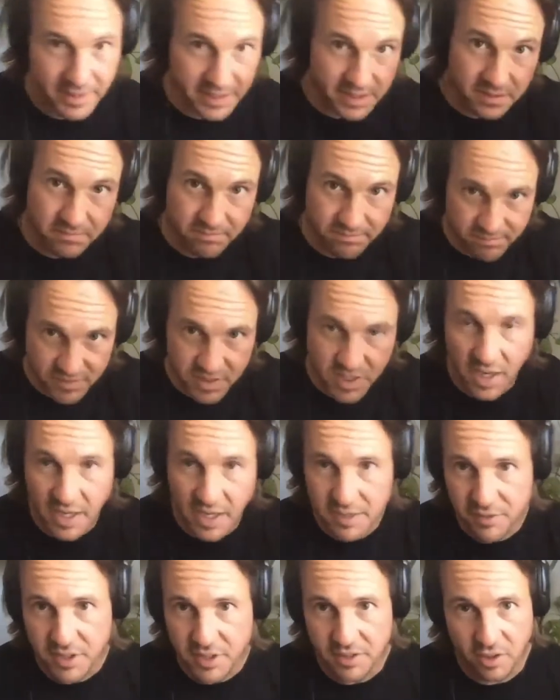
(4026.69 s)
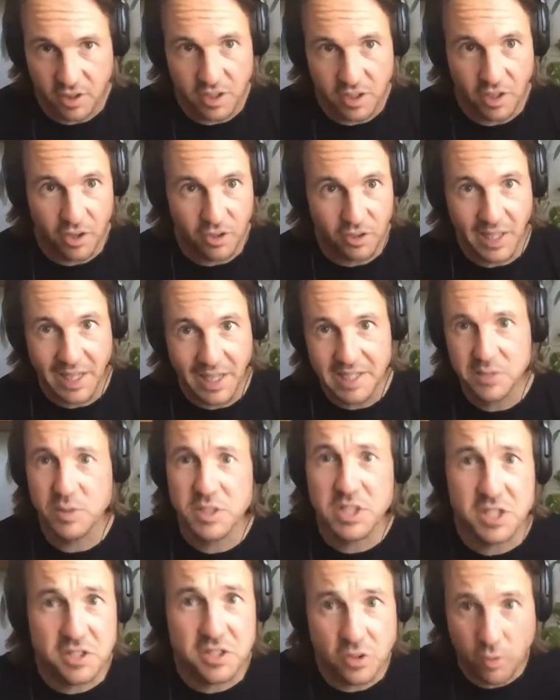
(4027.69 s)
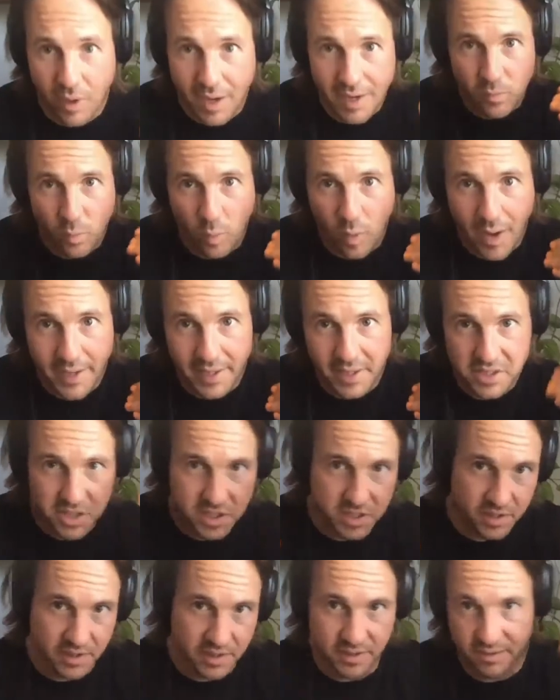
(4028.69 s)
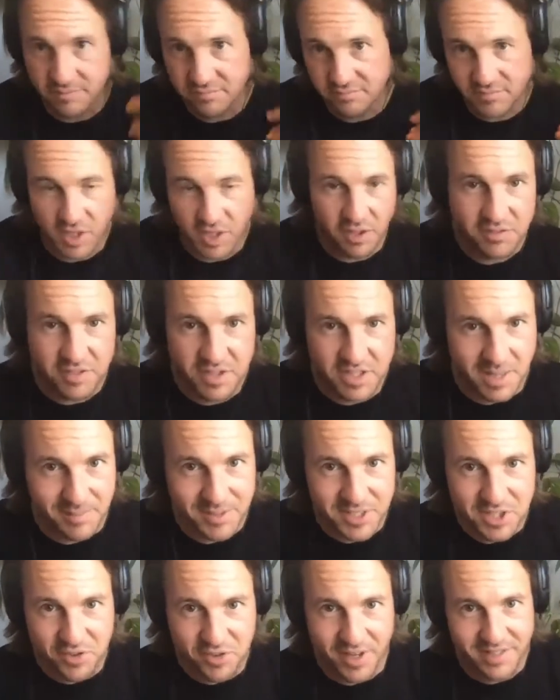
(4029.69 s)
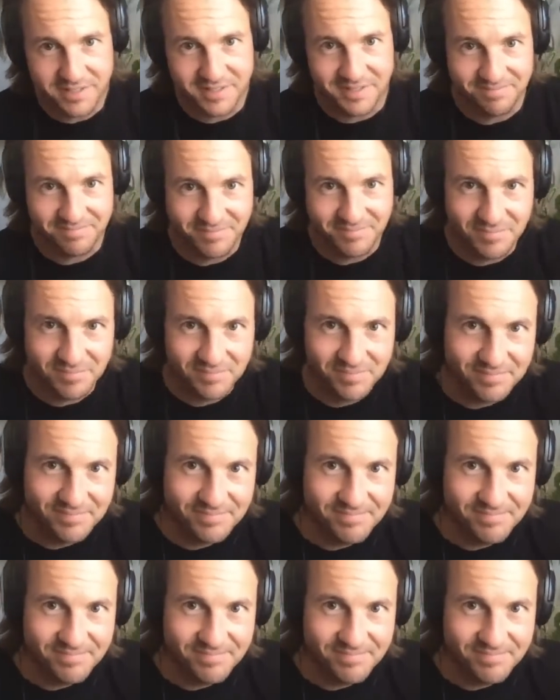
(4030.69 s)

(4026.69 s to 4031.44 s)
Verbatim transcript: Um, he died of it not long later, which is a great way to you know demonstrate.